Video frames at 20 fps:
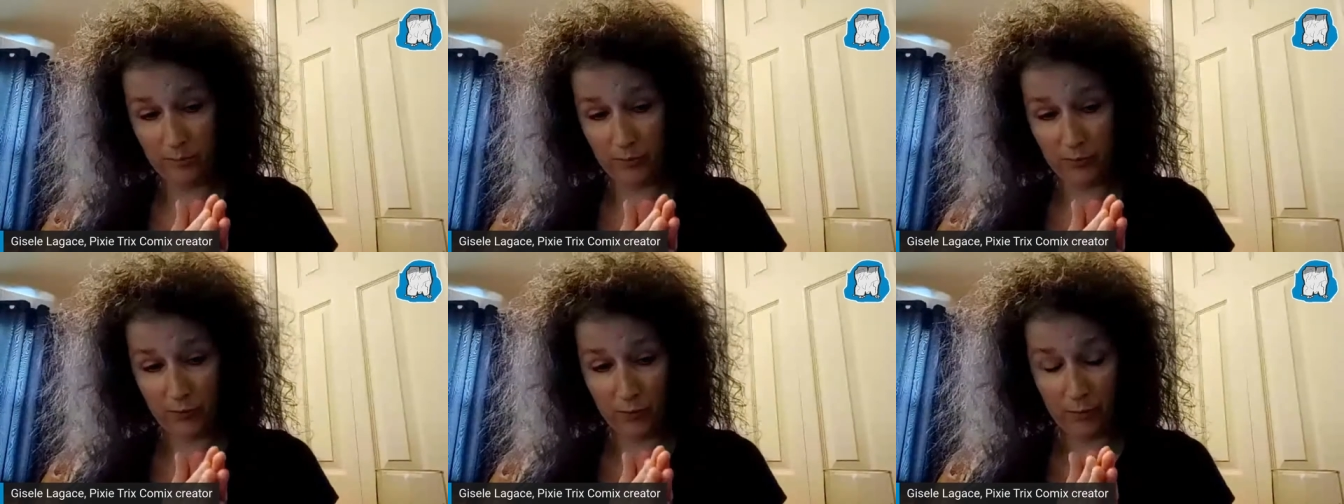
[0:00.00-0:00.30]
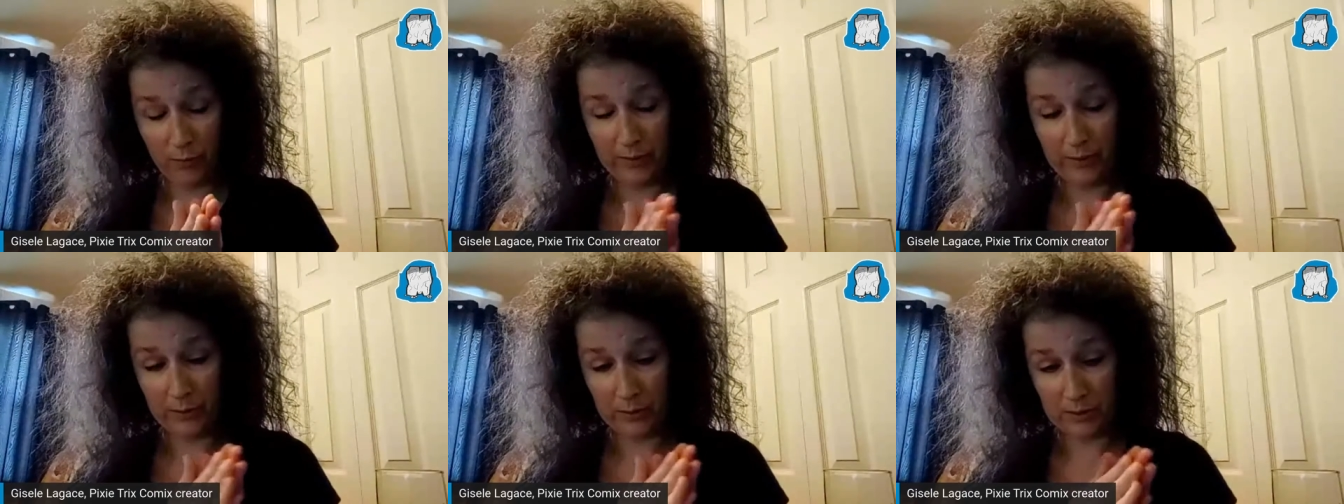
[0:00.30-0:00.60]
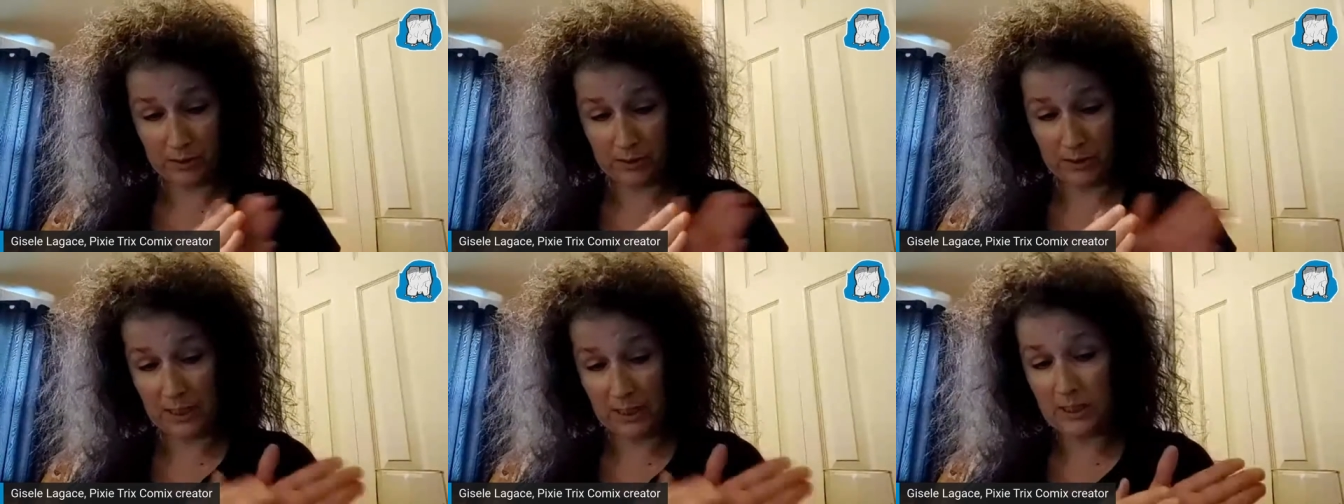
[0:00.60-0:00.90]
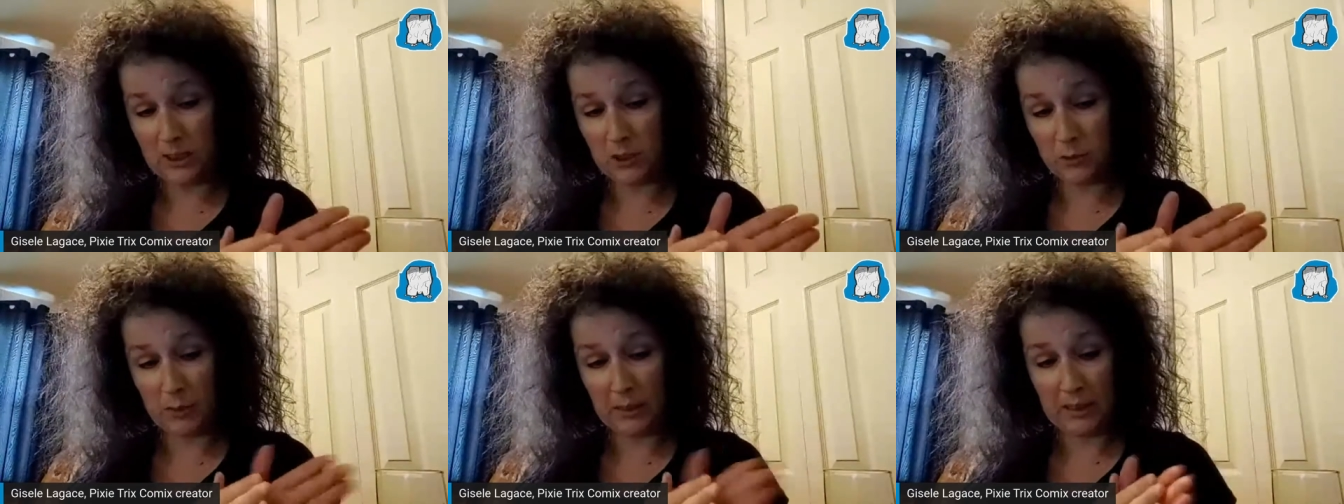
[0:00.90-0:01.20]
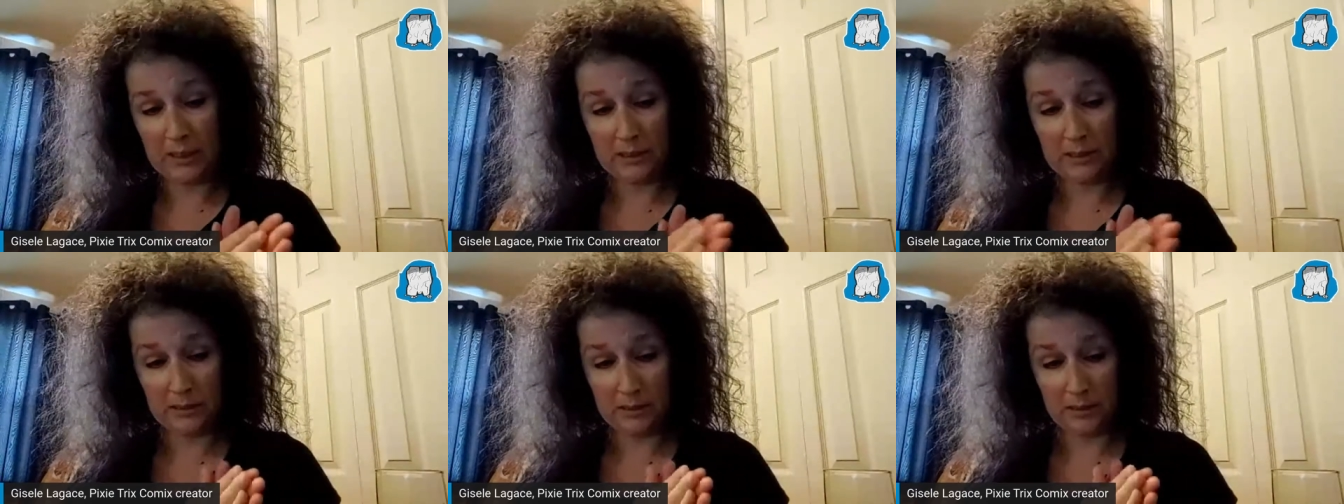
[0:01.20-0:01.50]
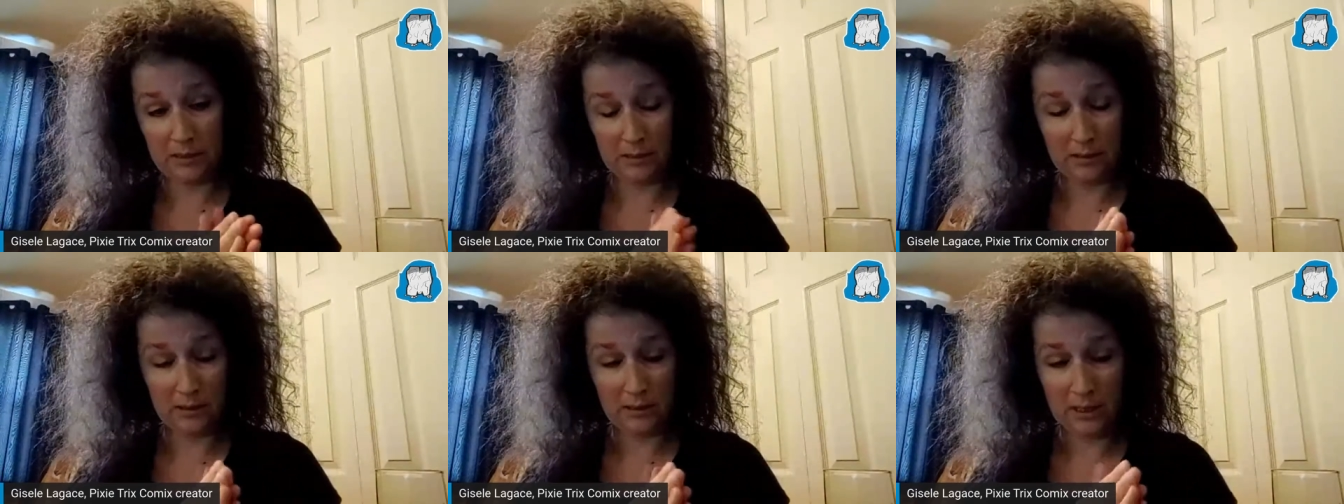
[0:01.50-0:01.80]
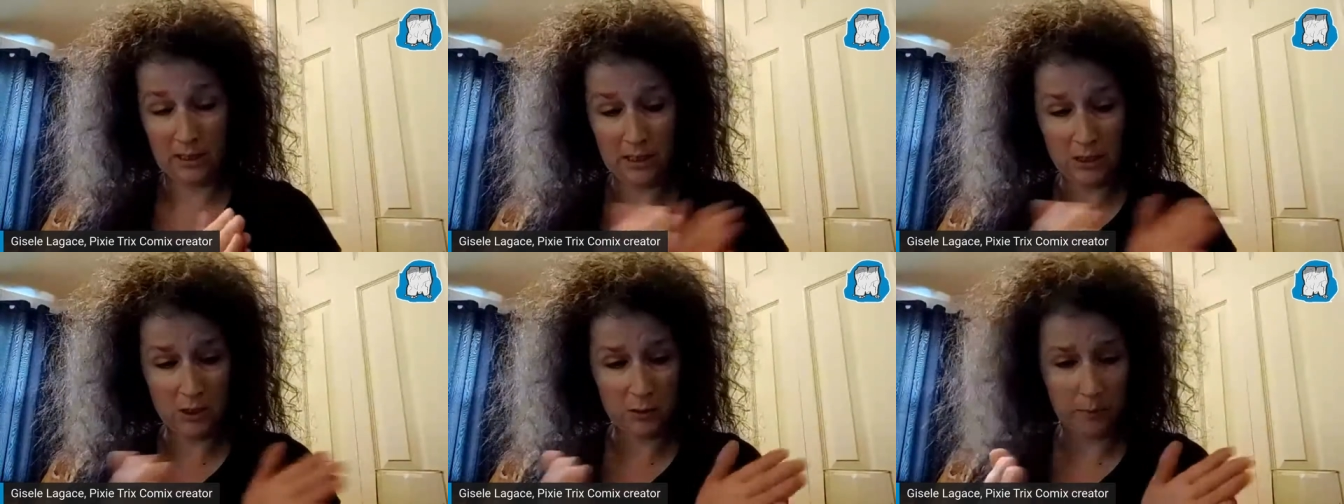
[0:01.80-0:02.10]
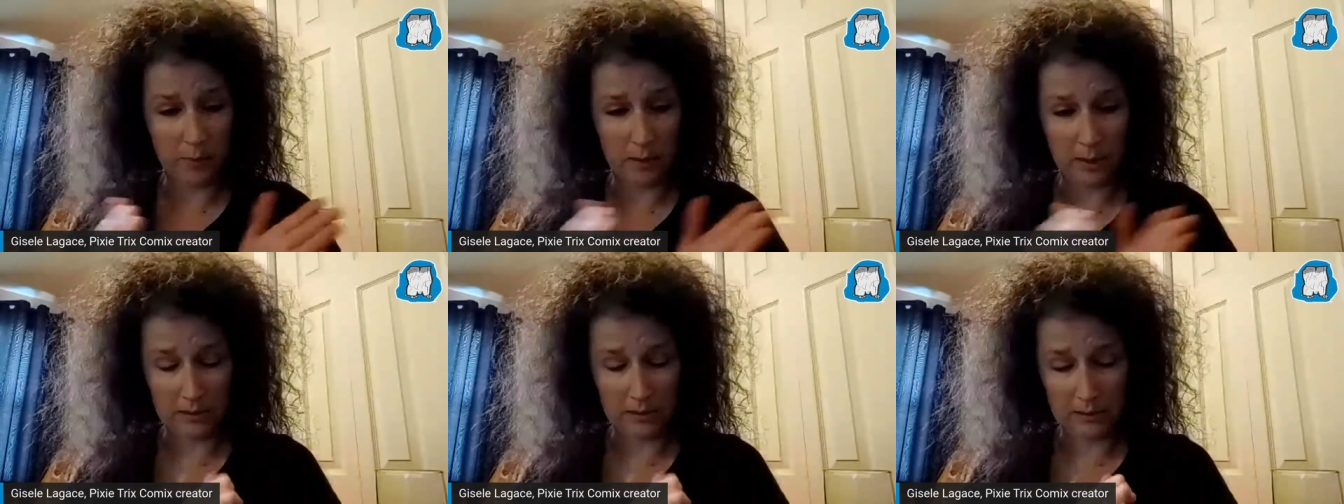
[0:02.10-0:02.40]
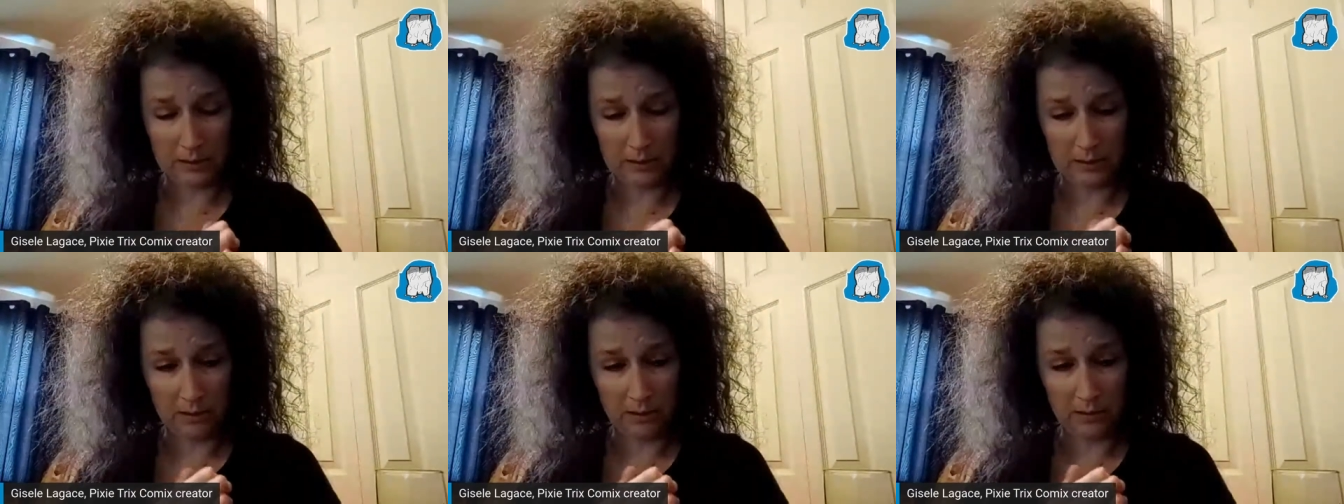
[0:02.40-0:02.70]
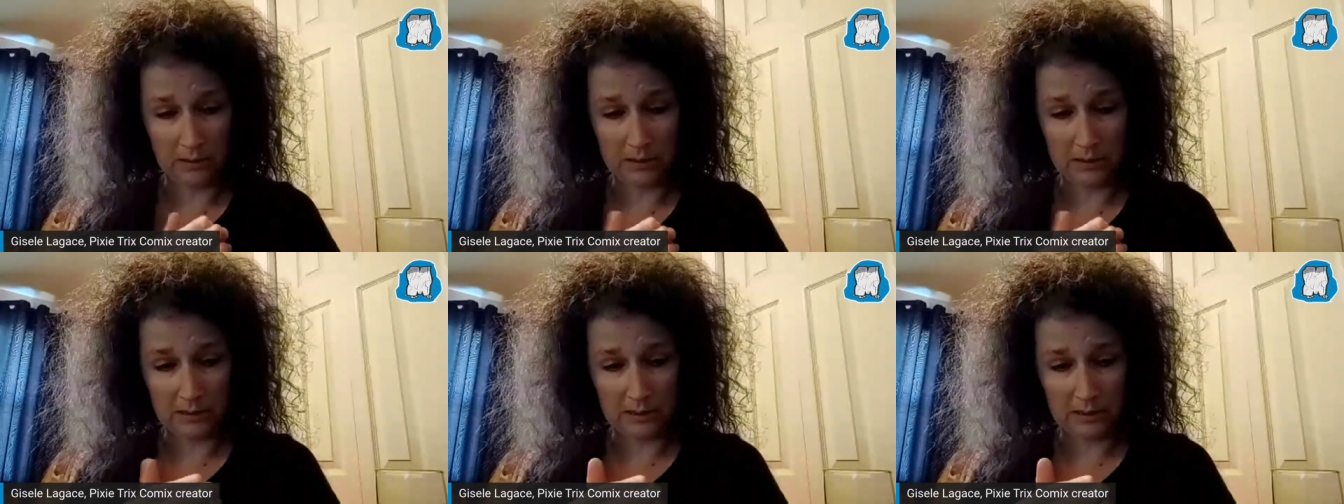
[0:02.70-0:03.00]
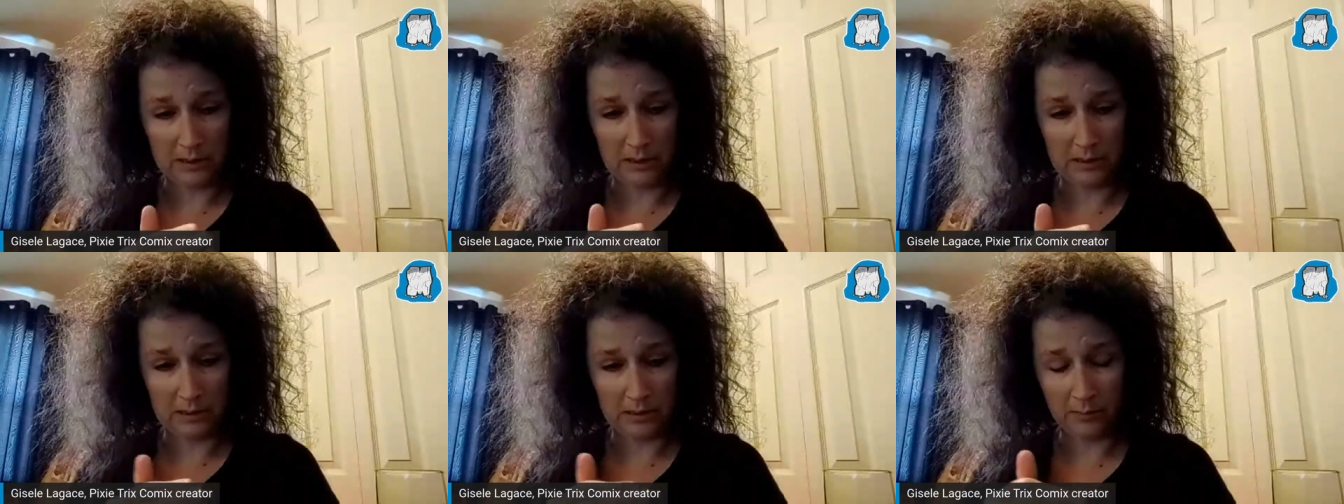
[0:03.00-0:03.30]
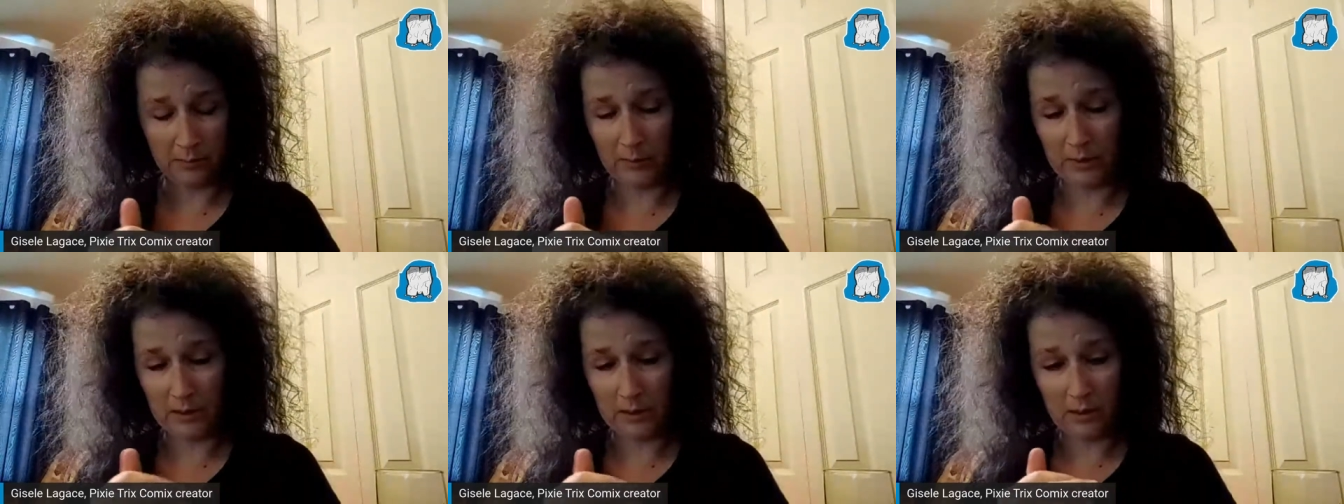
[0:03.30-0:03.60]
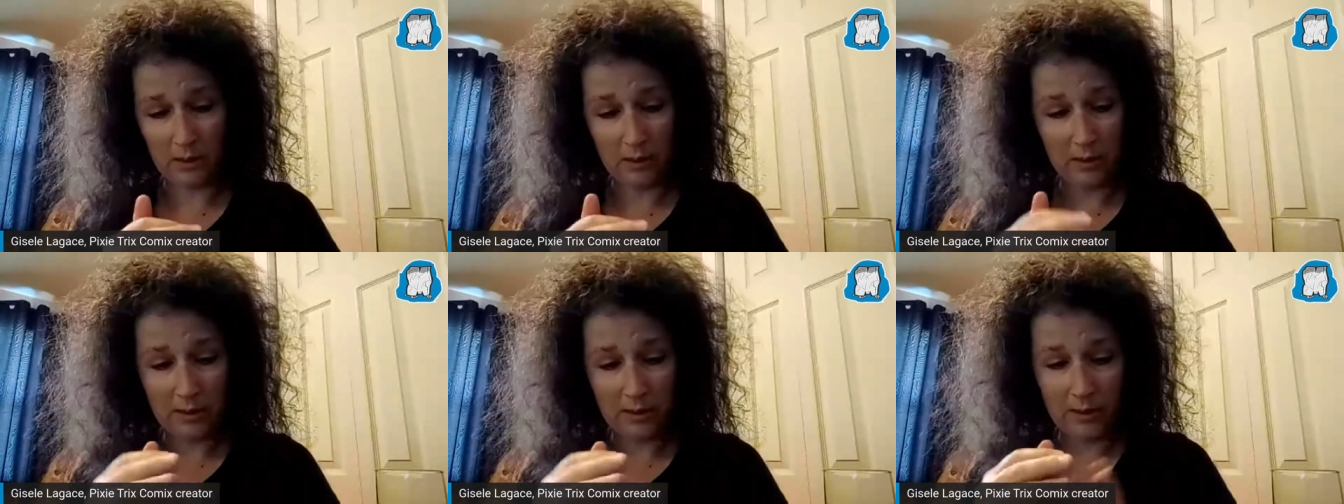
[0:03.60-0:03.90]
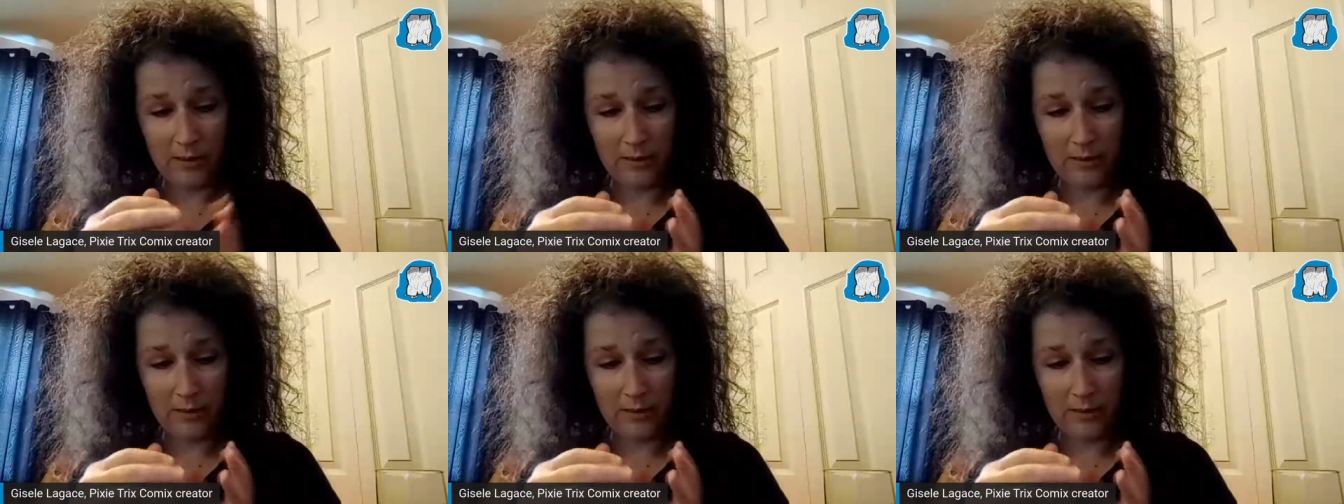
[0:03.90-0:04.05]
before when it was Keenspace and Keenspot and all these things. I mean,